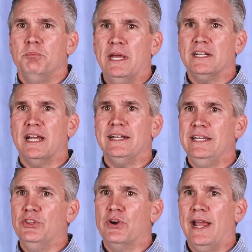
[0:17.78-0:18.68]
Mankind
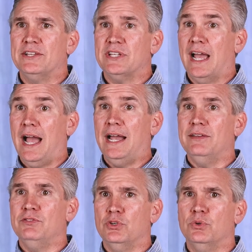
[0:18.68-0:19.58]
either has a
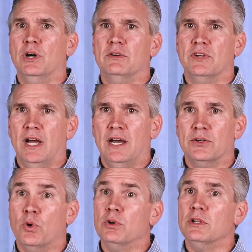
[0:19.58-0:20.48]
high view of
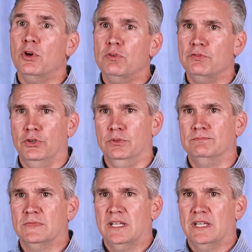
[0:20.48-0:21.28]
God or a low view.